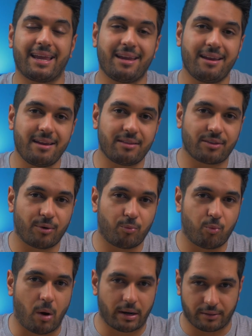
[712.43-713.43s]
either
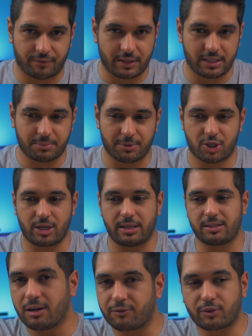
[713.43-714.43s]
one of these
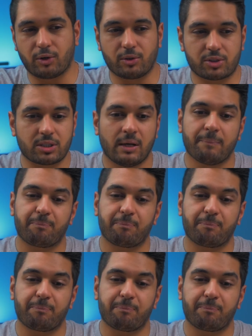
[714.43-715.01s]
machines. Of course,